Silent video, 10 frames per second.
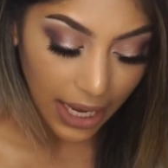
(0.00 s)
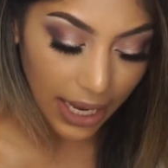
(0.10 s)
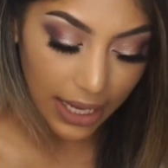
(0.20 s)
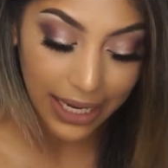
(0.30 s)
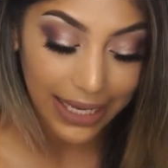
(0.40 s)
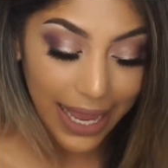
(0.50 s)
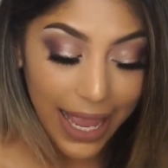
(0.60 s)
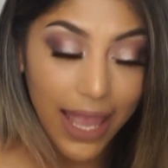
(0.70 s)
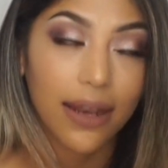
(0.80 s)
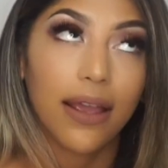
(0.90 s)
And I
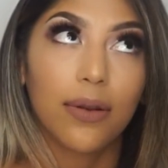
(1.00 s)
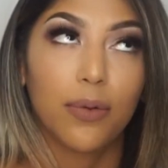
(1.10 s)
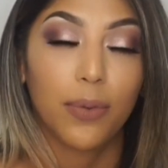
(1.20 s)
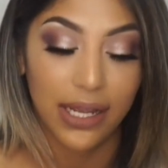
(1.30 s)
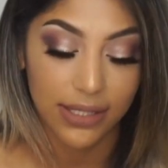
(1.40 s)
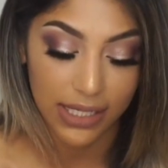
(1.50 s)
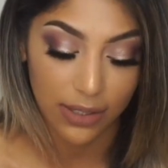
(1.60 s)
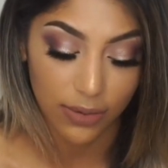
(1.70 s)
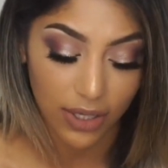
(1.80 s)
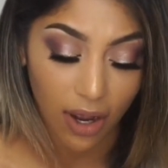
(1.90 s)
cannot wait to
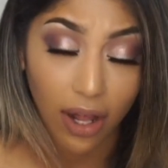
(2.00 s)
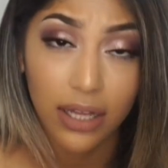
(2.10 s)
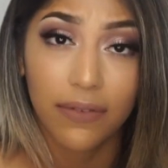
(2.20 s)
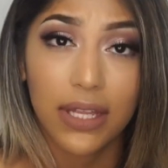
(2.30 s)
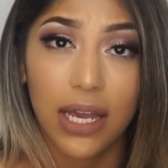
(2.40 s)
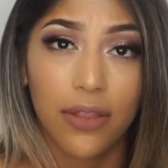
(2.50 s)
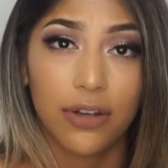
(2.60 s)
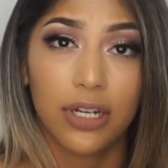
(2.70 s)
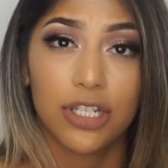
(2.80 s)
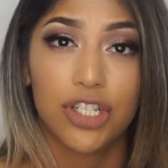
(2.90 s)
use all of the
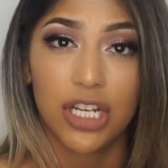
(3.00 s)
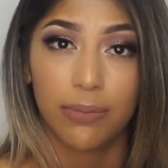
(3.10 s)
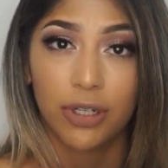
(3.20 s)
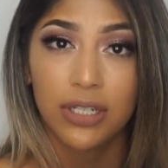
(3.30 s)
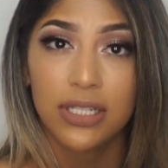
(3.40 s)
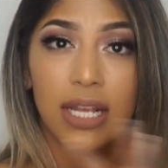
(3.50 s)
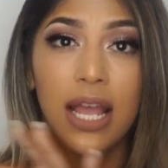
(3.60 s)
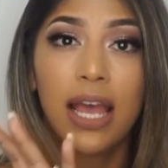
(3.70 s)
other shimmers.